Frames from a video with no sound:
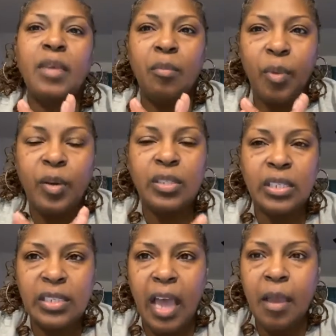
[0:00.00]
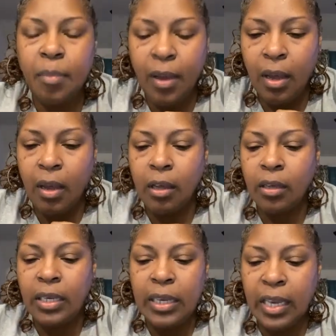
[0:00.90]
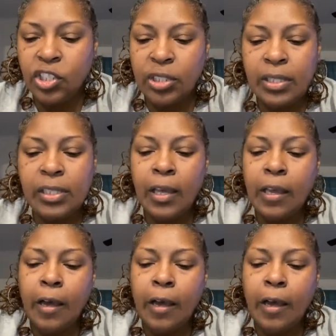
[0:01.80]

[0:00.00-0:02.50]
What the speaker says: in-person type connections,